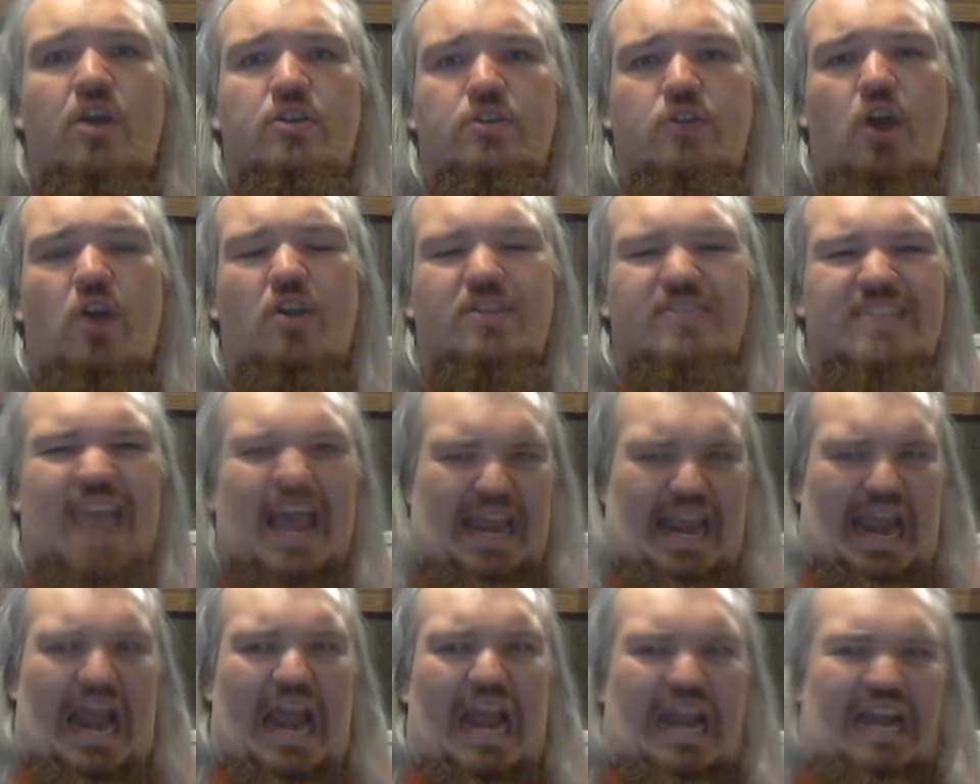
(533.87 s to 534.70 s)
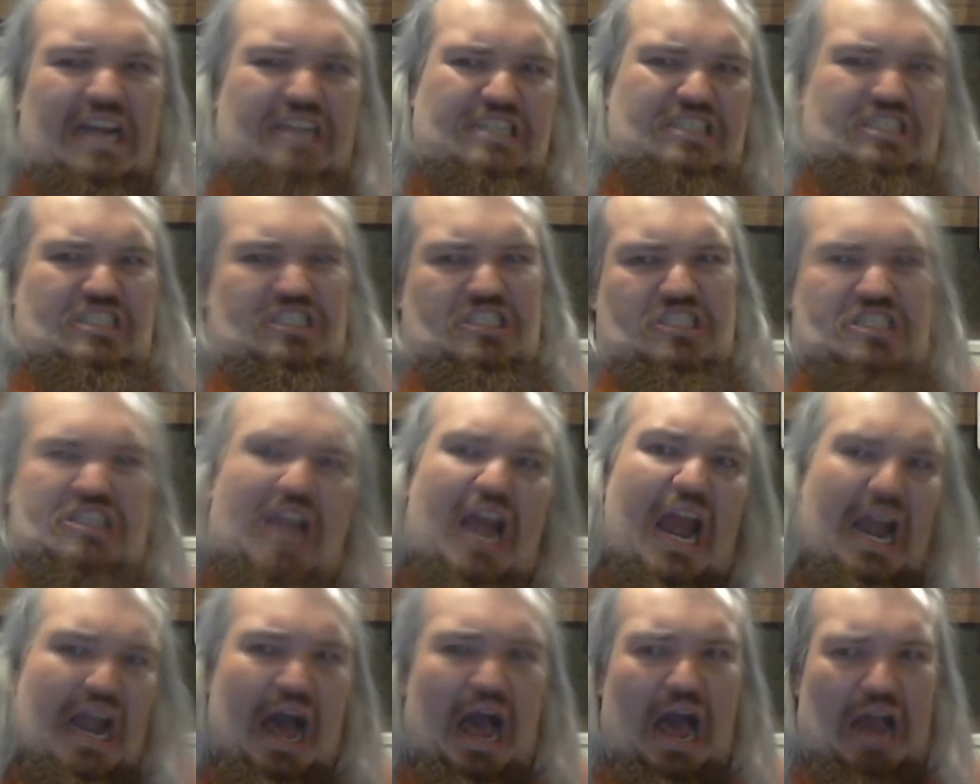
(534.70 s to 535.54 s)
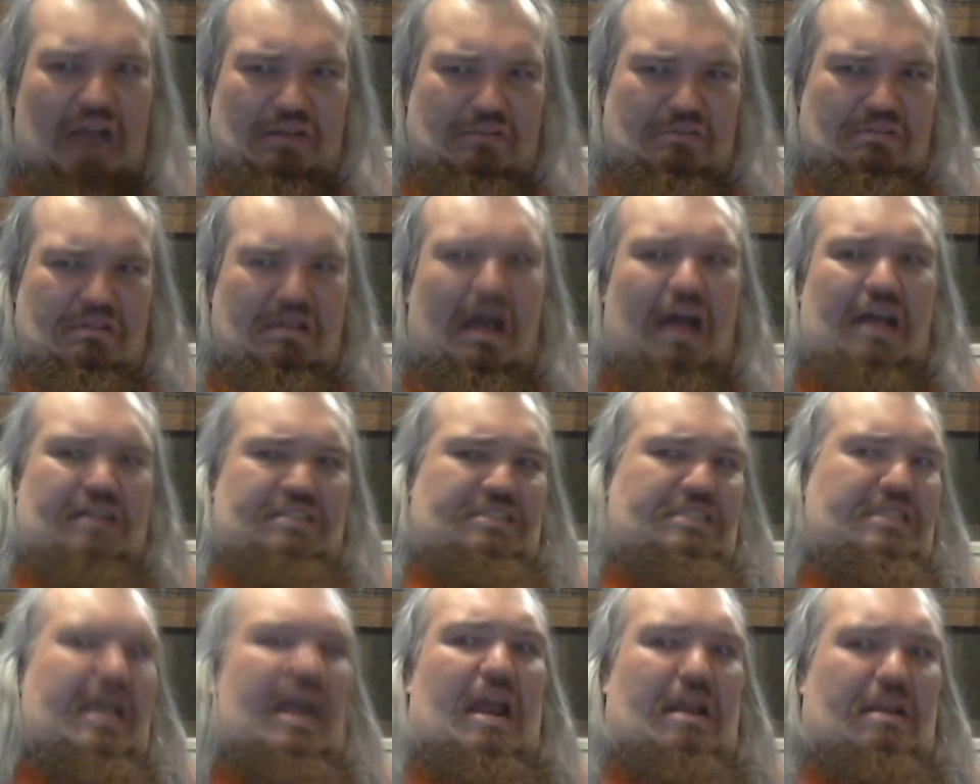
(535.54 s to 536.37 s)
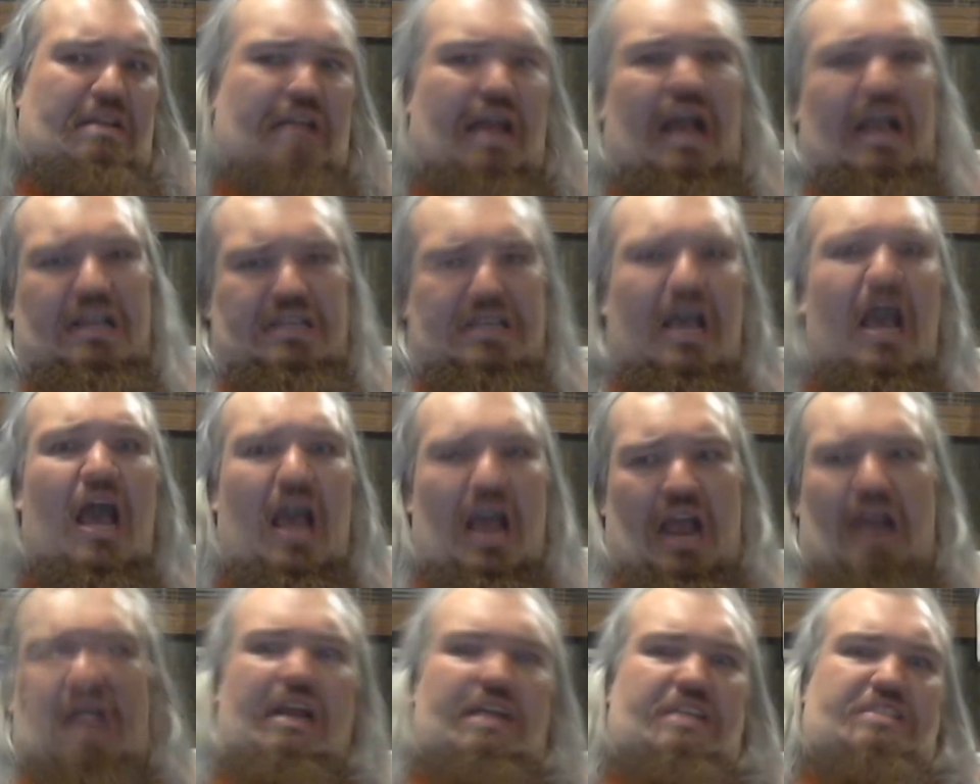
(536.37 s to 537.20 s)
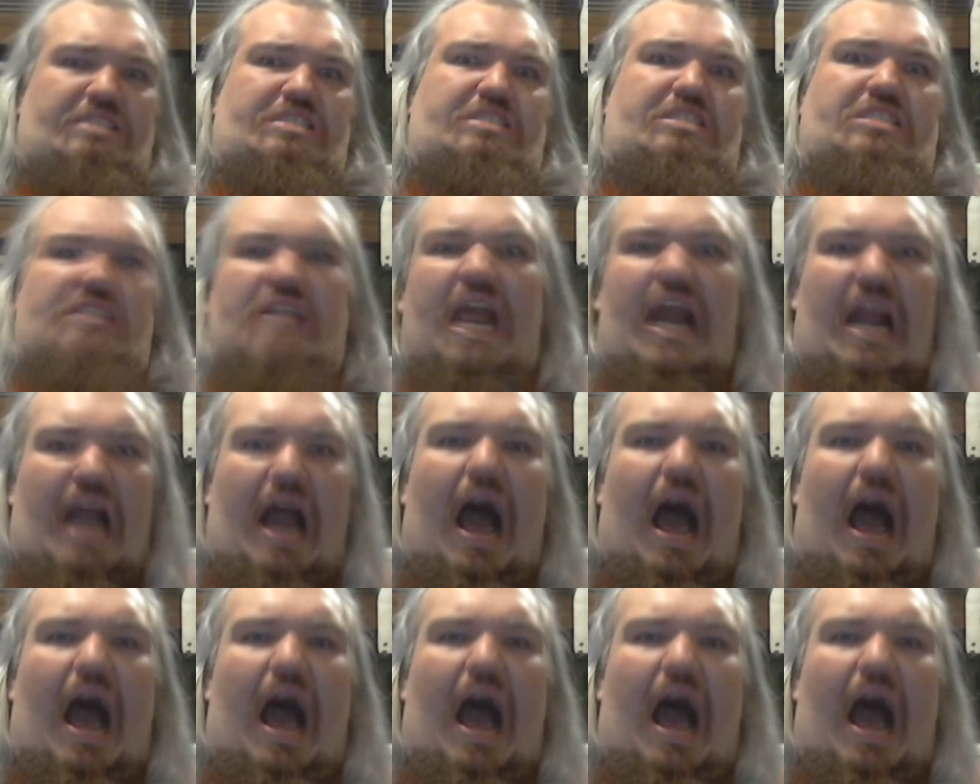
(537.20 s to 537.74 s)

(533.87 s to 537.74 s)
Don't say, it is shit. I will not say it because it is shit.